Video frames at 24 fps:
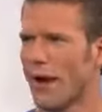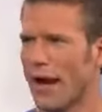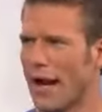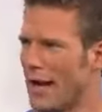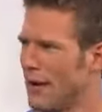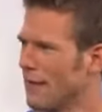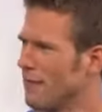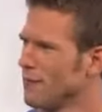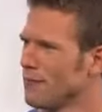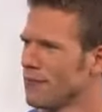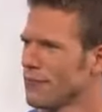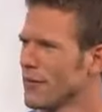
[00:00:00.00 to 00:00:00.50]

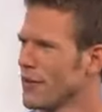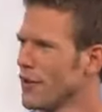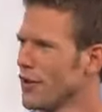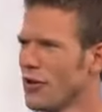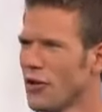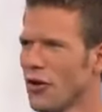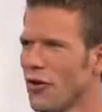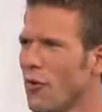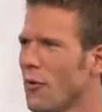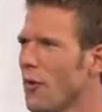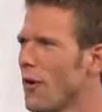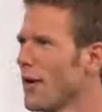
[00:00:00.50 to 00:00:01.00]
Right.
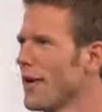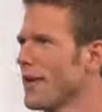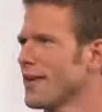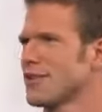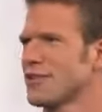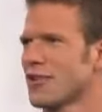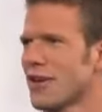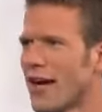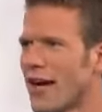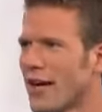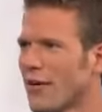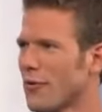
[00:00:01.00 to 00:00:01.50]
You don't want to
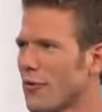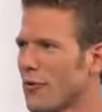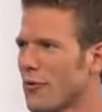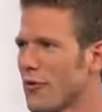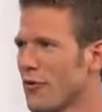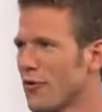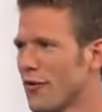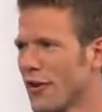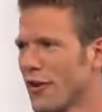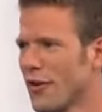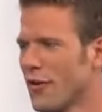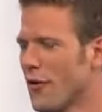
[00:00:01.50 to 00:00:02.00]
try to
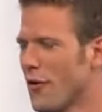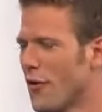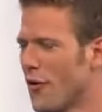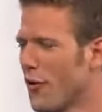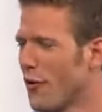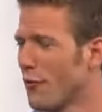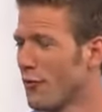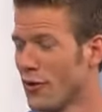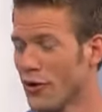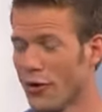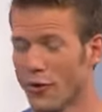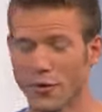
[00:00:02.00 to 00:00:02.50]
remove it at
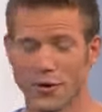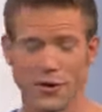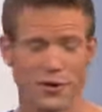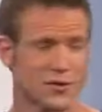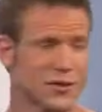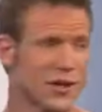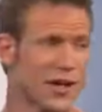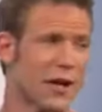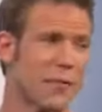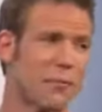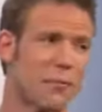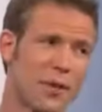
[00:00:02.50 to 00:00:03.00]
home. You don't want
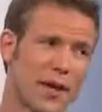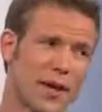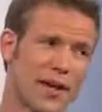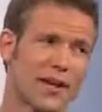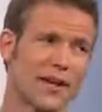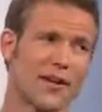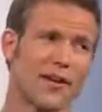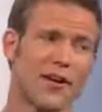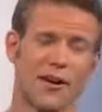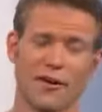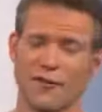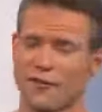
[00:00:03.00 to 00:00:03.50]
to try to
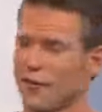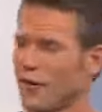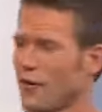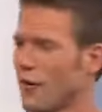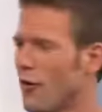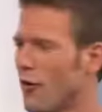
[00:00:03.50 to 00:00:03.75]
pick it off at